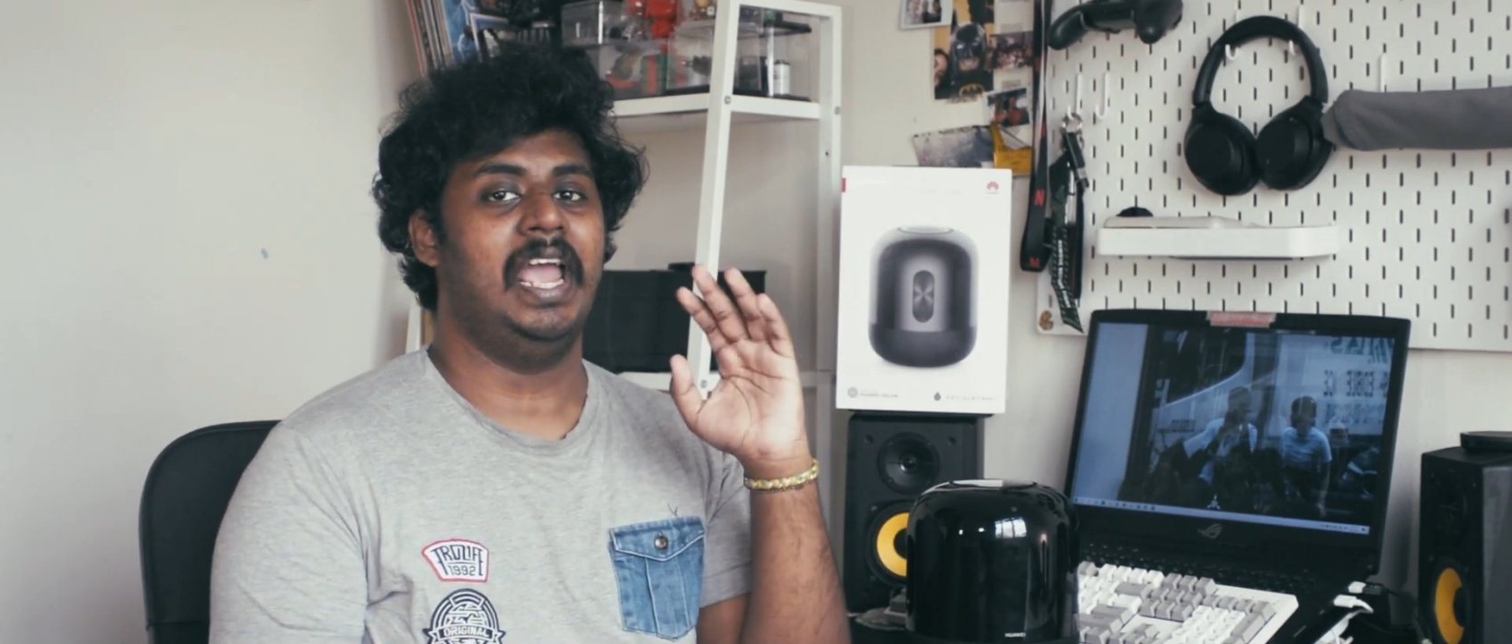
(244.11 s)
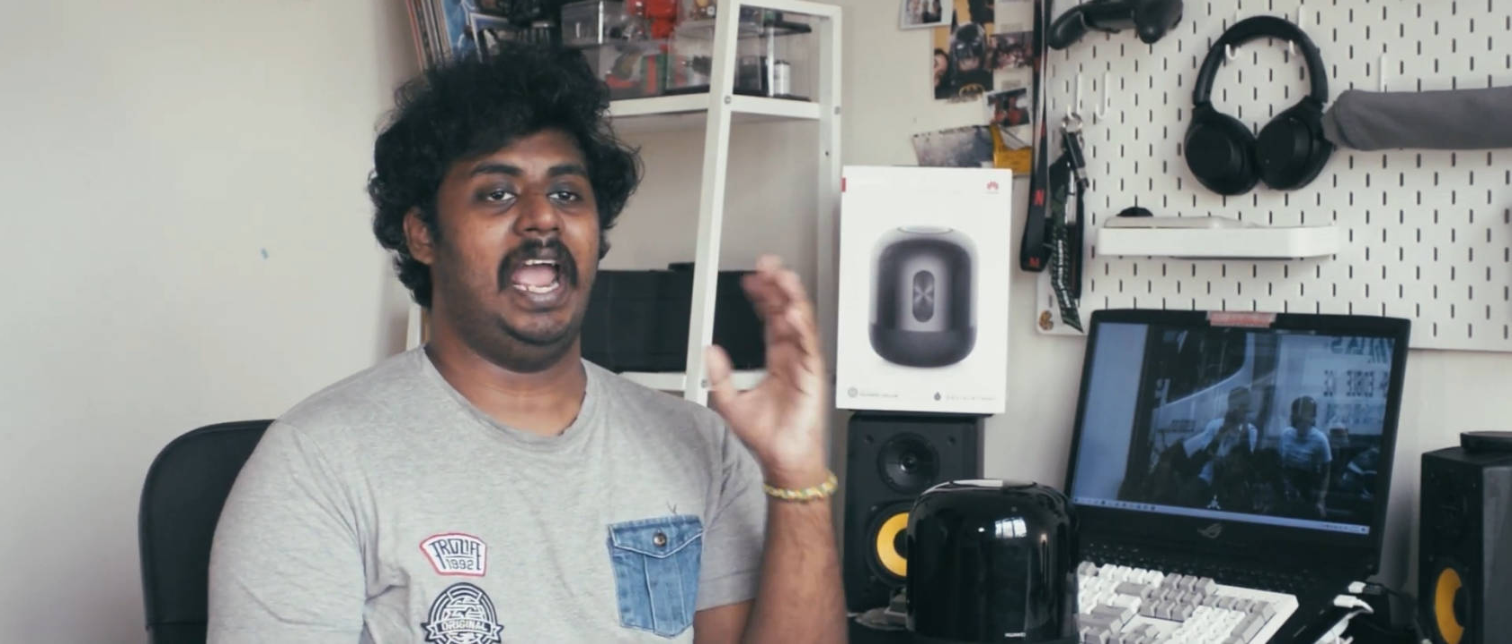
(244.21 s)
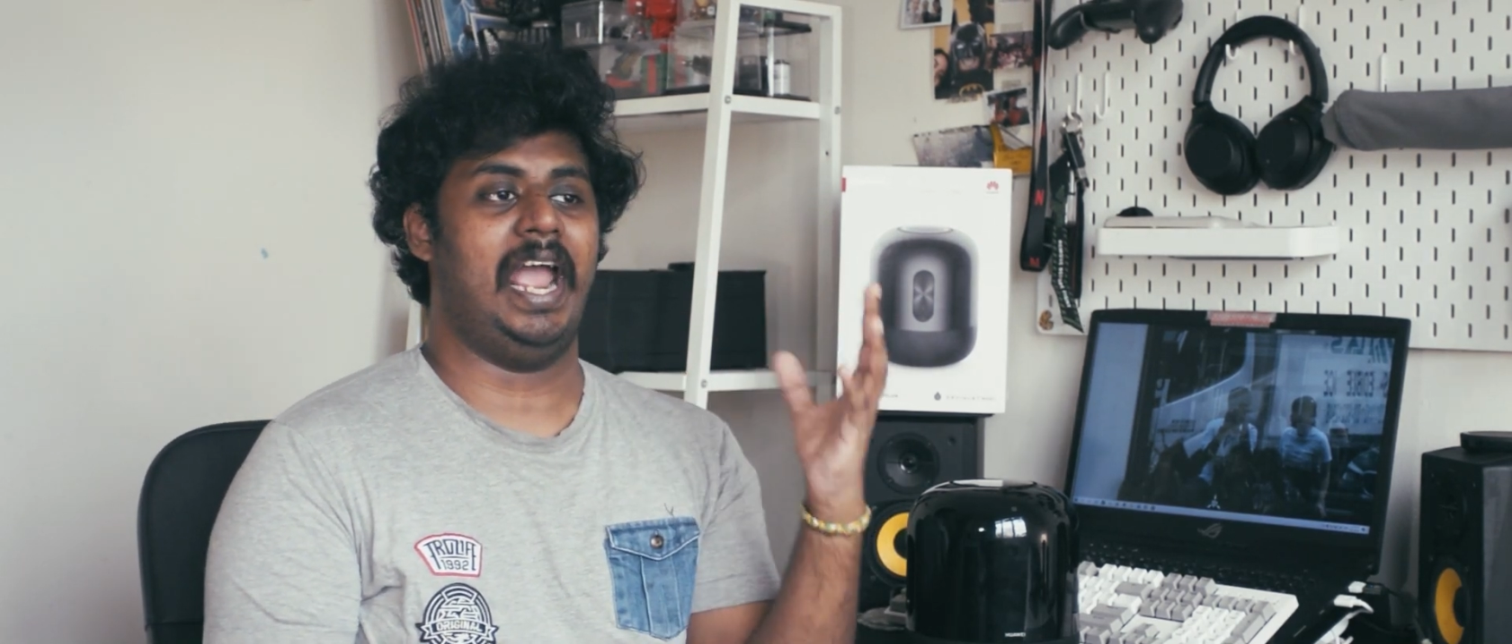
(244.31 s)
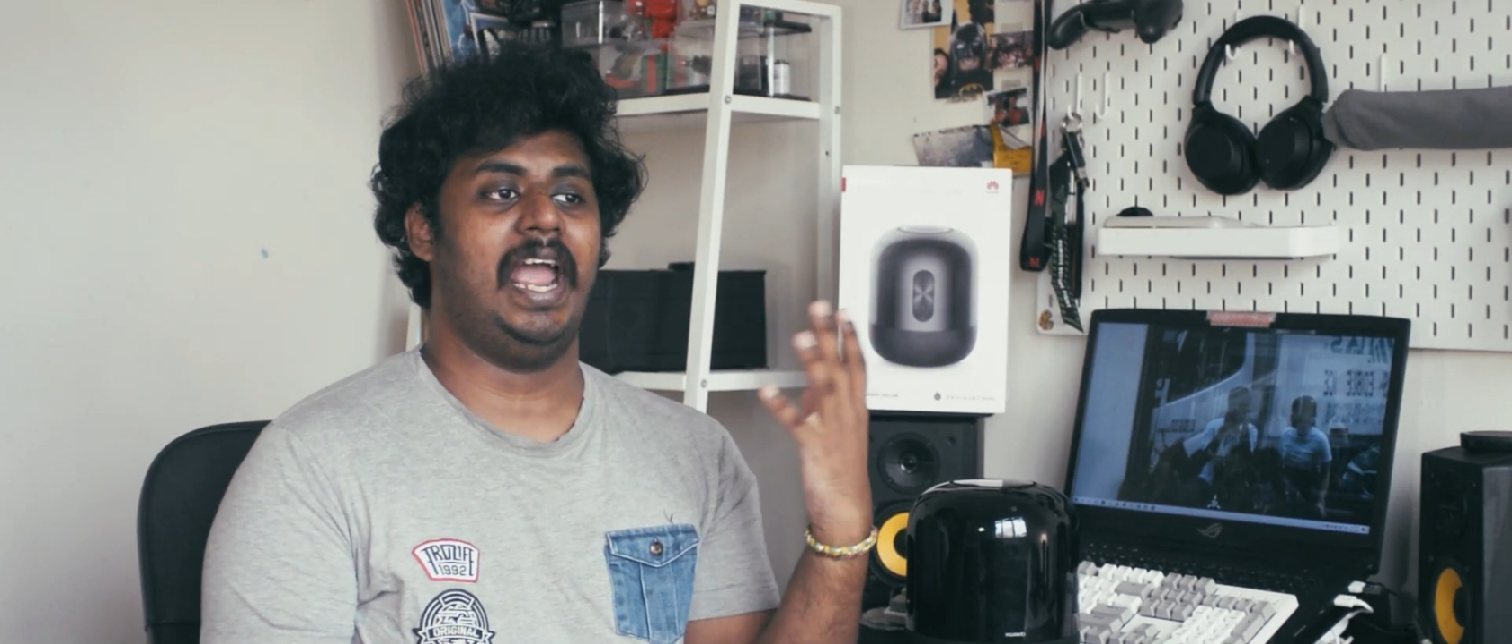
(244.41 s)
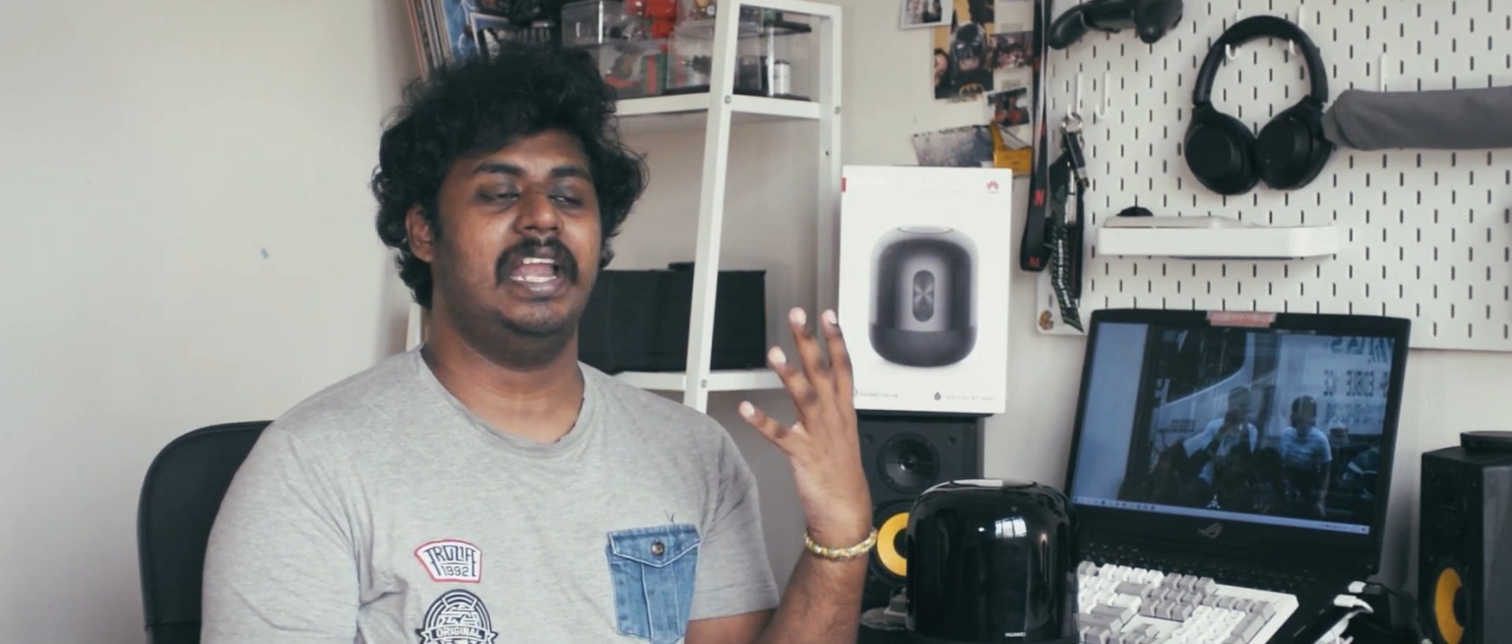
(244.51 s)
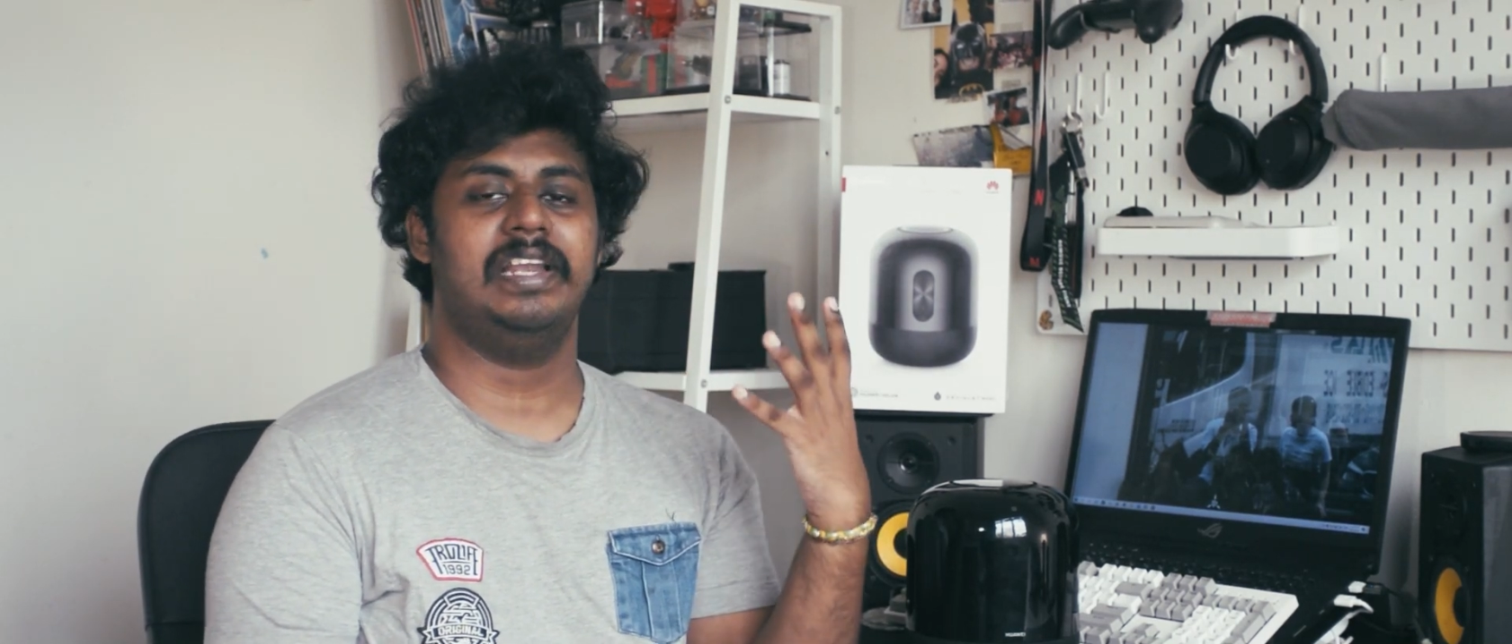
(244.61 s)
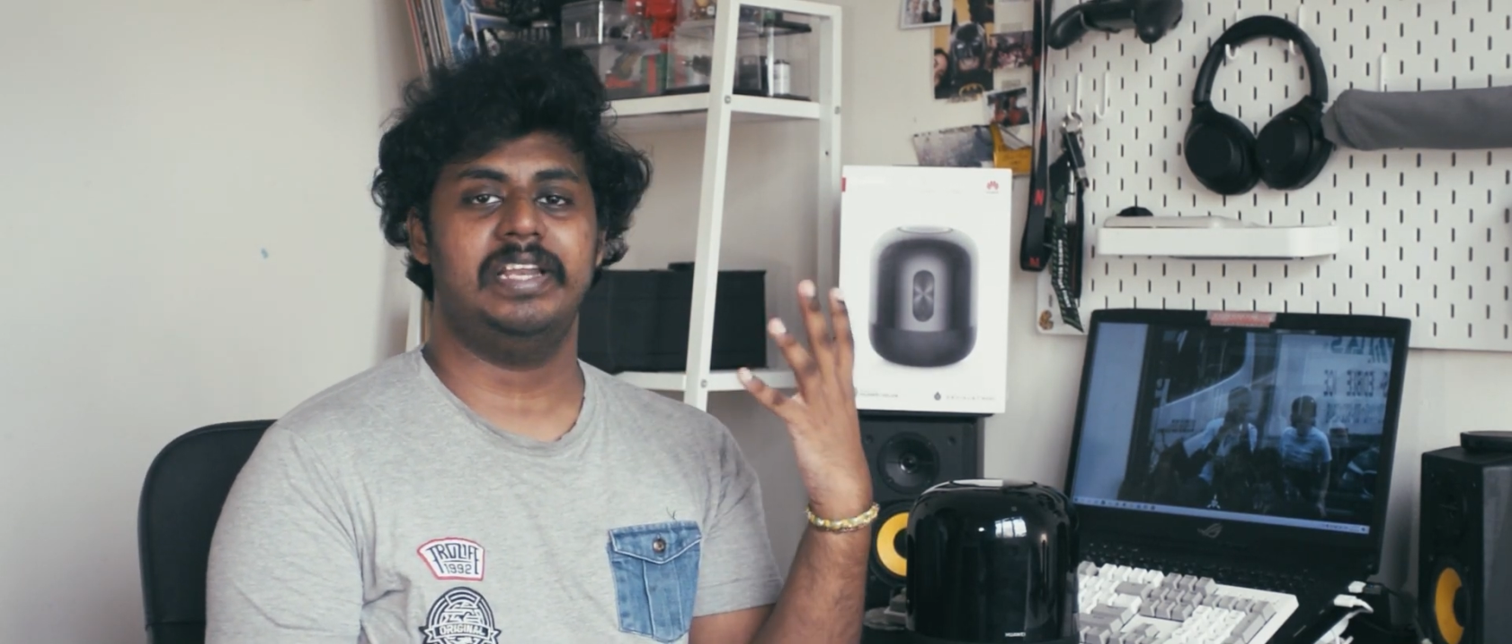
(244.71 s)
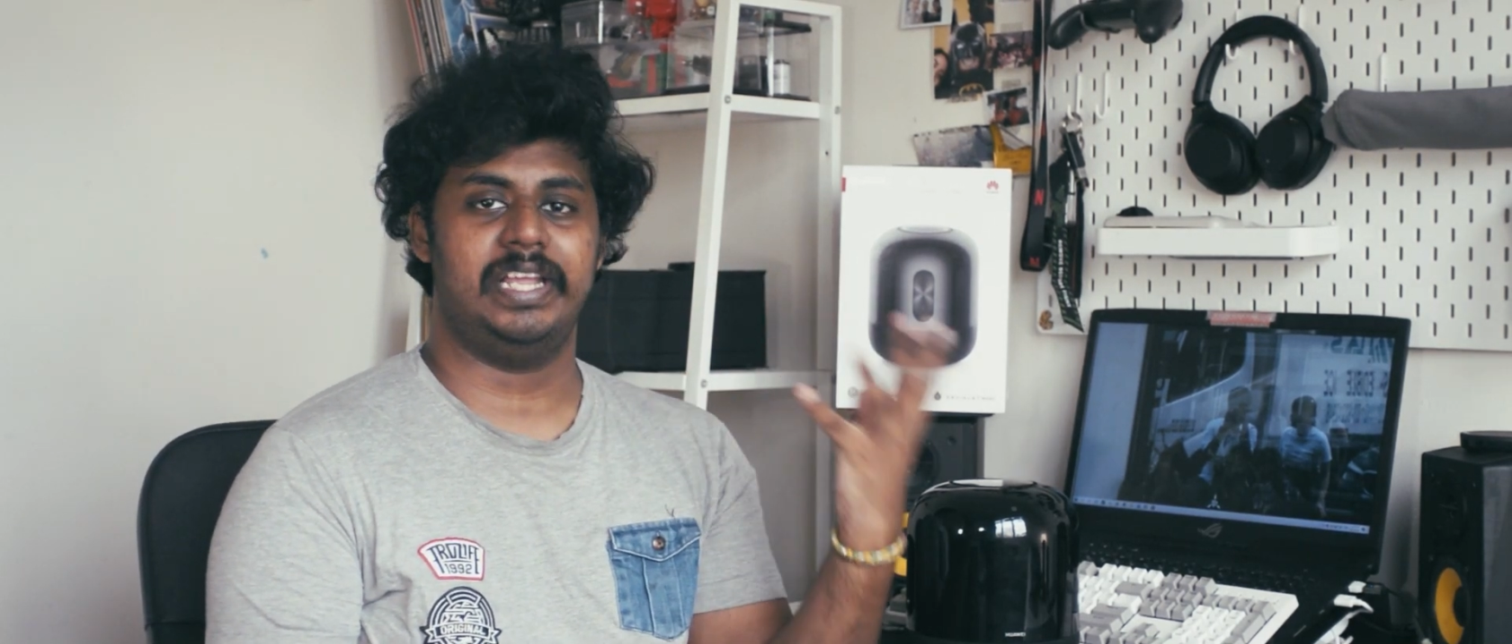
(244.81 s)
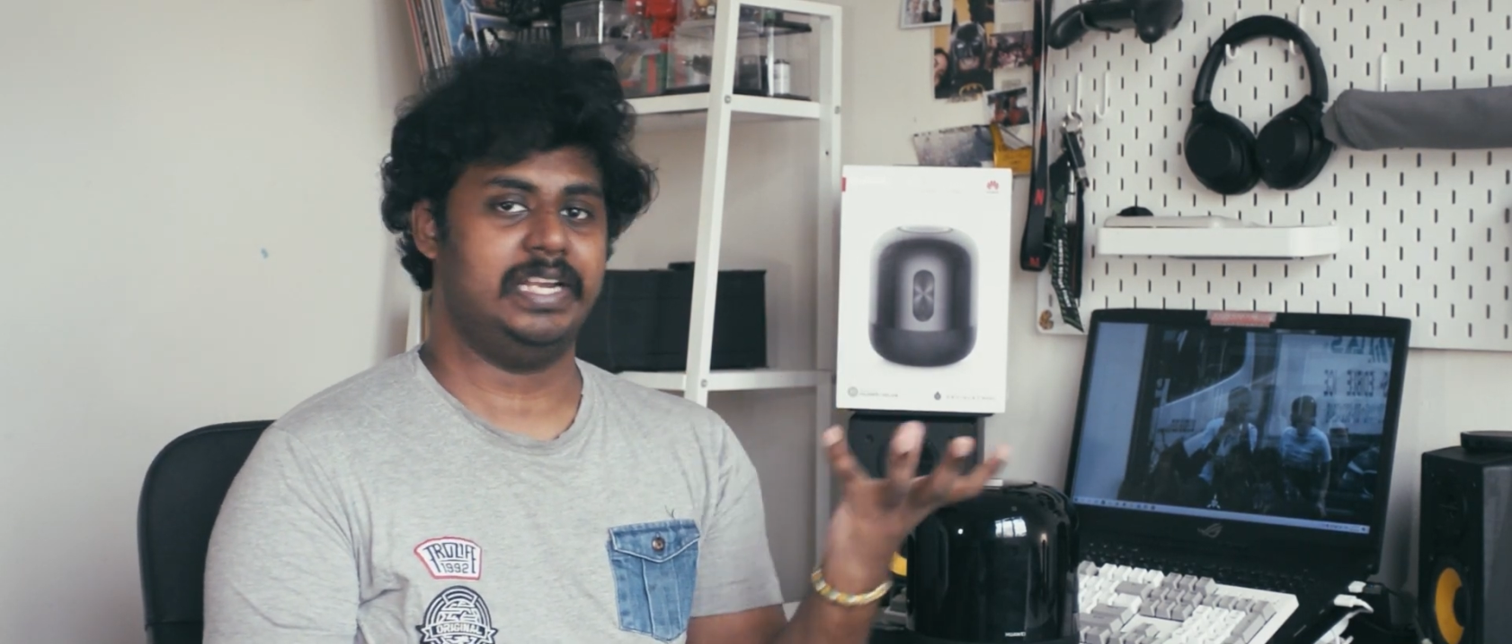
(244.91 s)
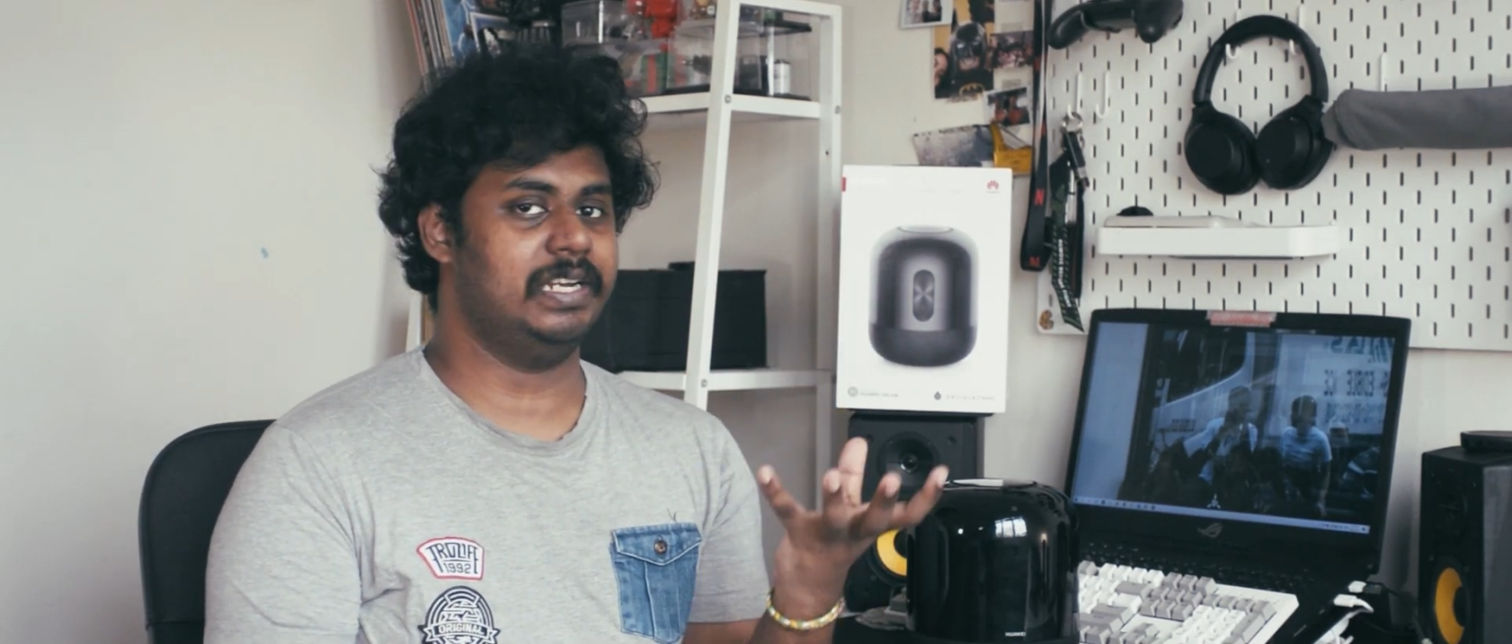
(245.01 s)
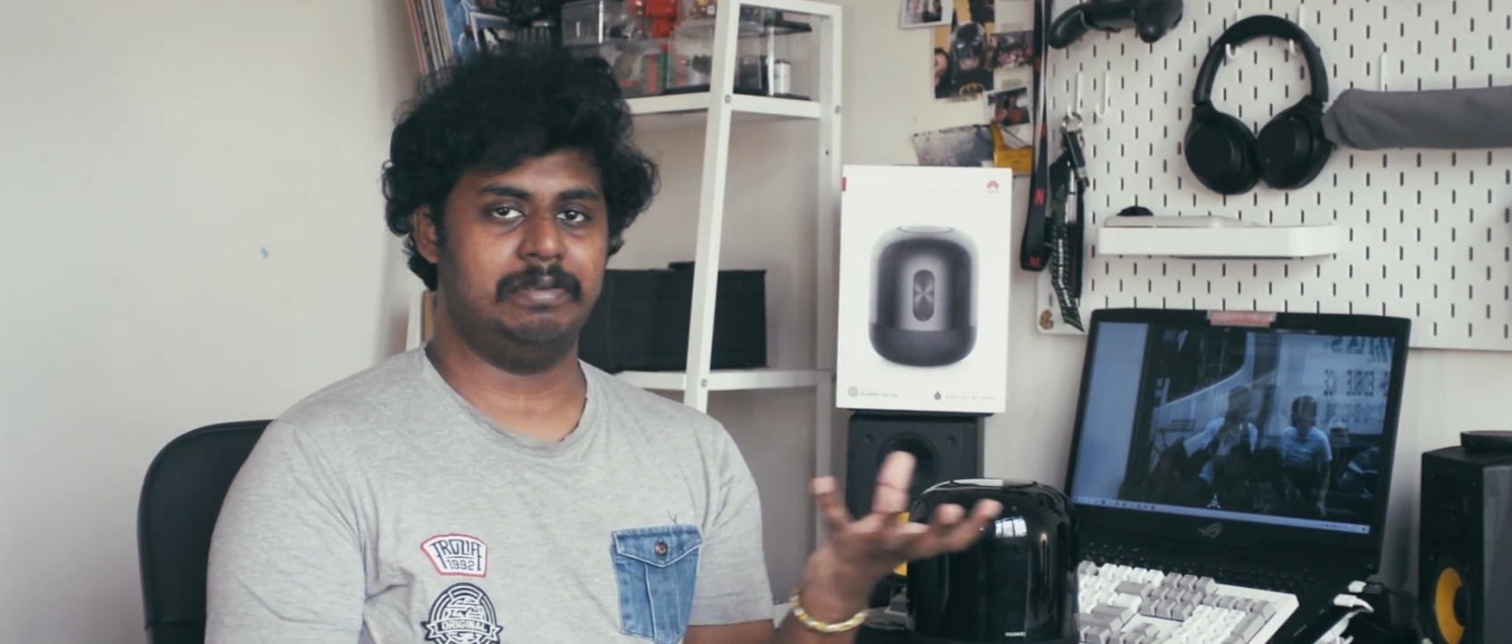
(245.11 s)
and it